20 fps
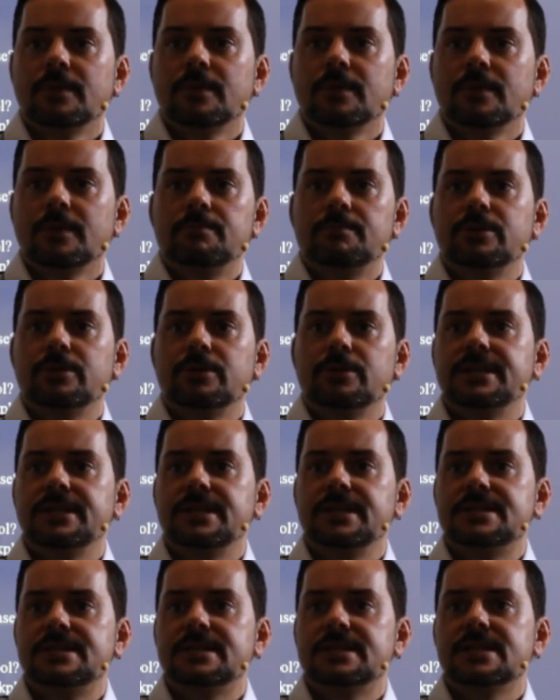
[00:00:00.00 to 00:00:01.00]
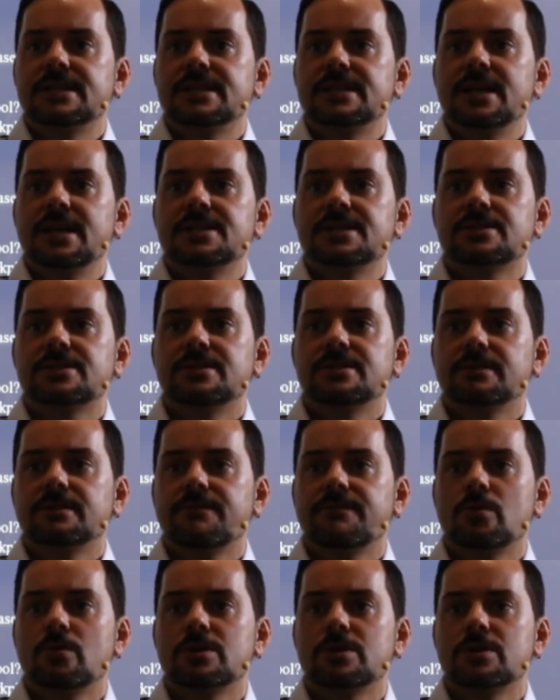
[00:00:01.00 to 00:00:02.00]
Preeti says, yes, of
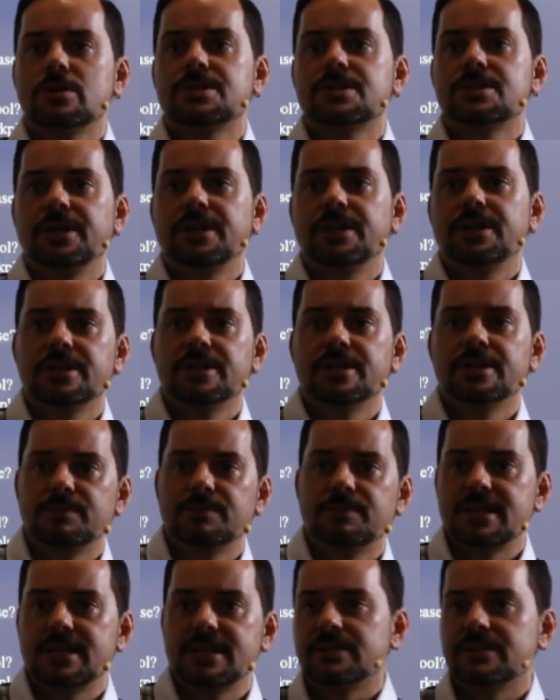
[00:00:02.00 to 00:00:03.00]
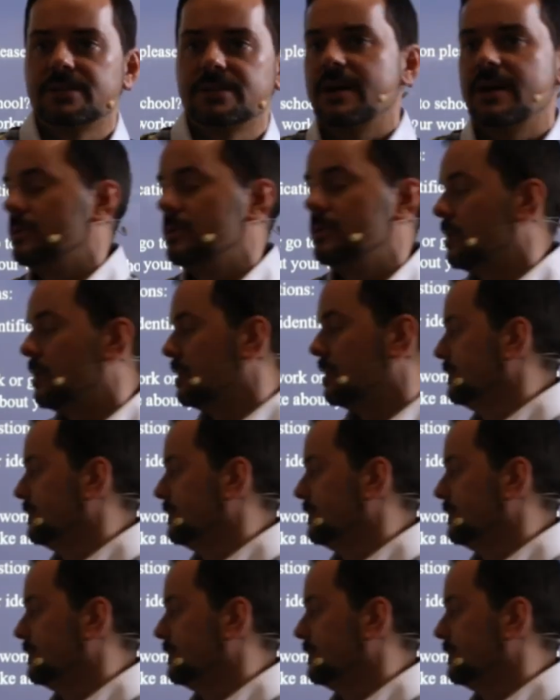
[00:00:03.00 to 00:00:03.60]
course, here it is. Please have, have a look.